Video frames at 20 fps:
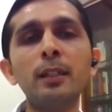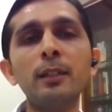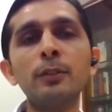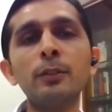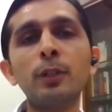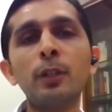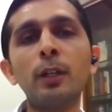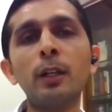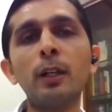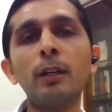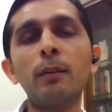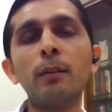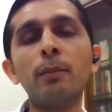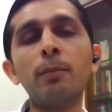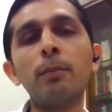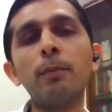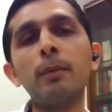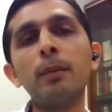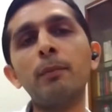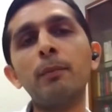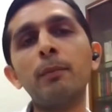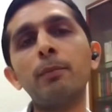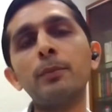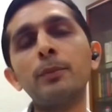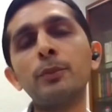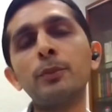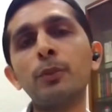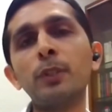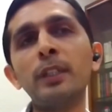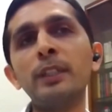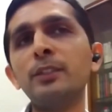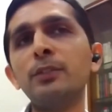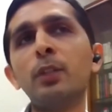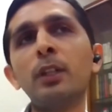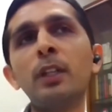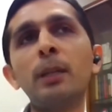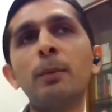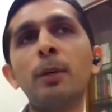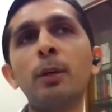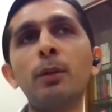It's
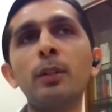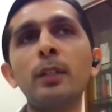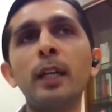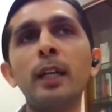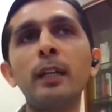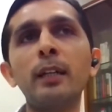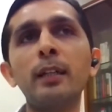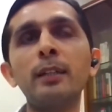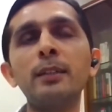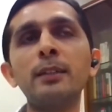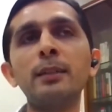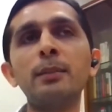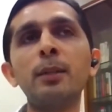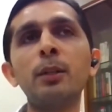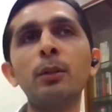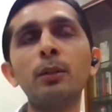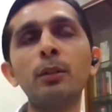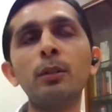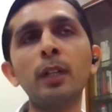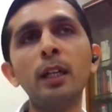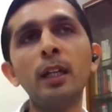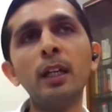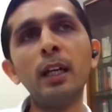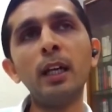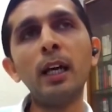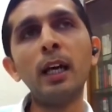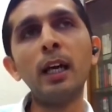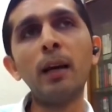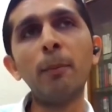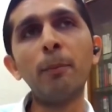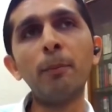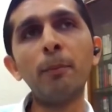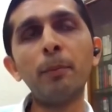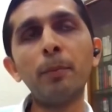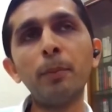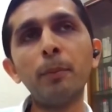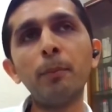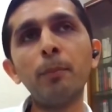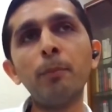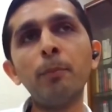not about that. It's about a
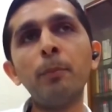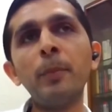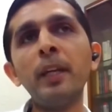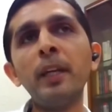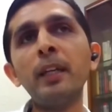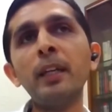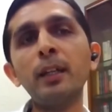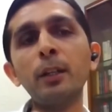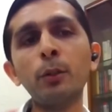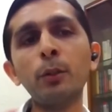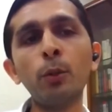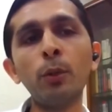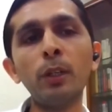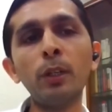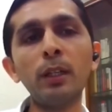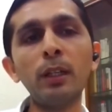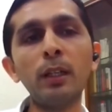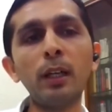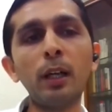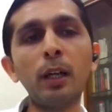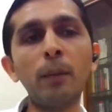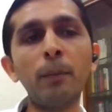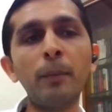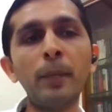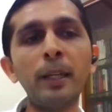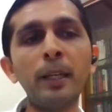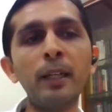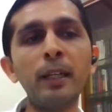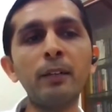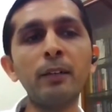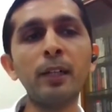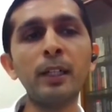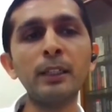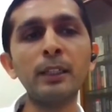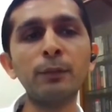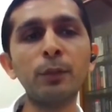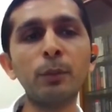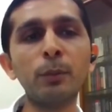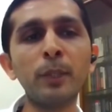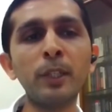bigger role, a bigger
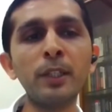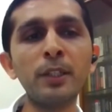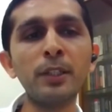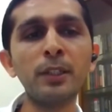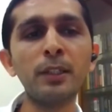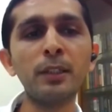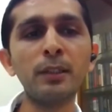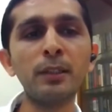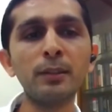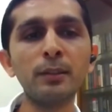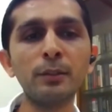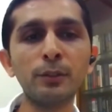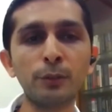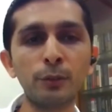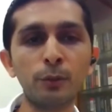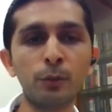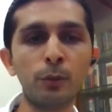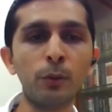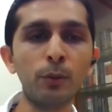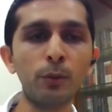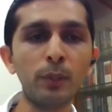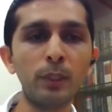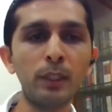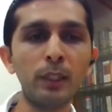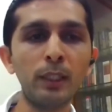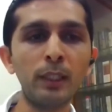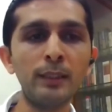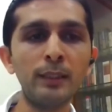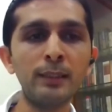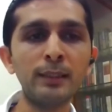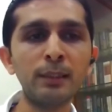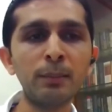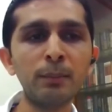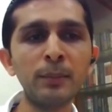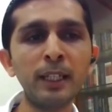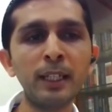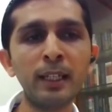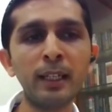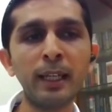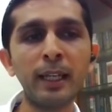transformation. So it's
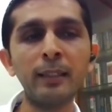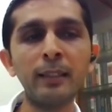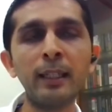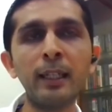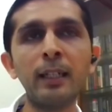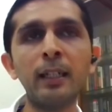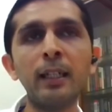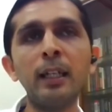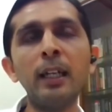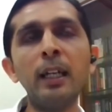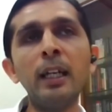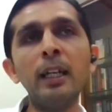something like that.